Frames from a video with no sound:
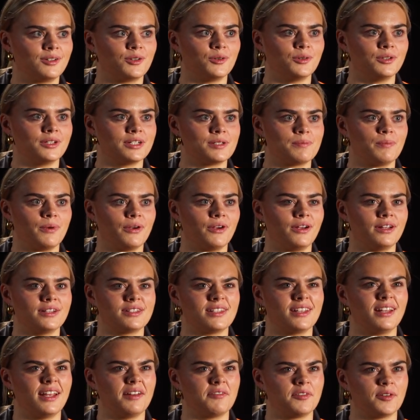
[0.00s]
cool
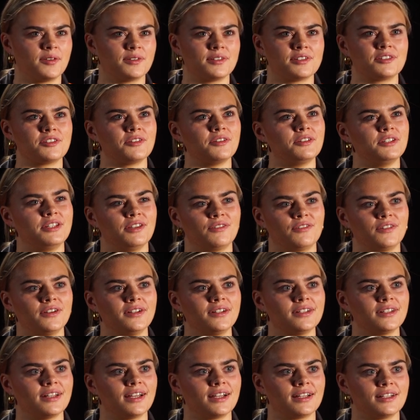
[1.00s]
experience, and everyone's so
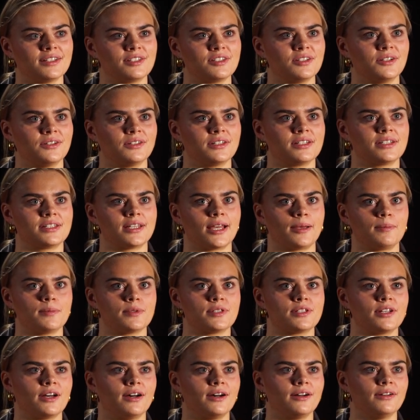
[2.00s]
different. Like, it's not the same
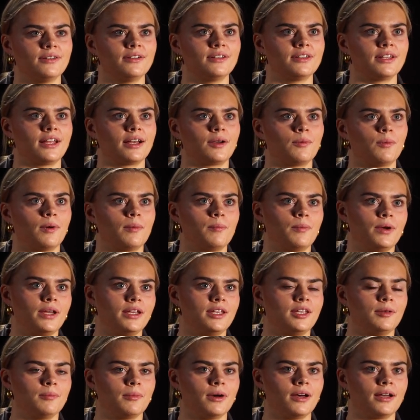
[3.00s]
style. Like, one
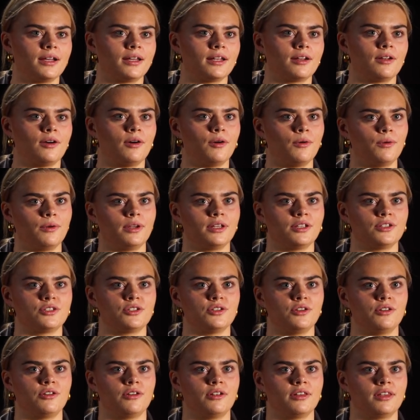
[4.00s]
week you might get a holding
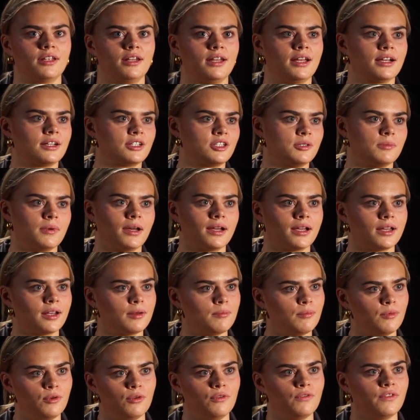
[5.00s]
shooter and the next you might get a
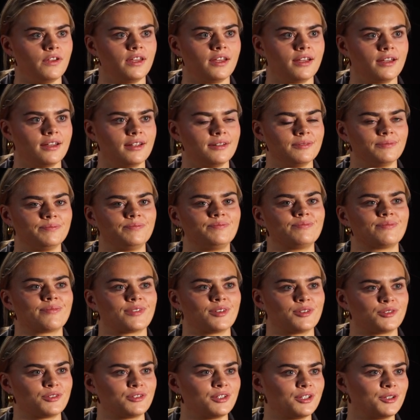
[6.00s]
moving, and it
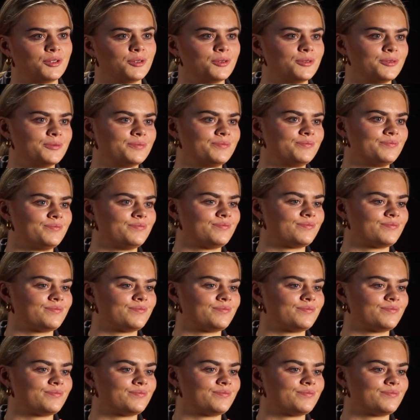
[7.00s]
was really cool.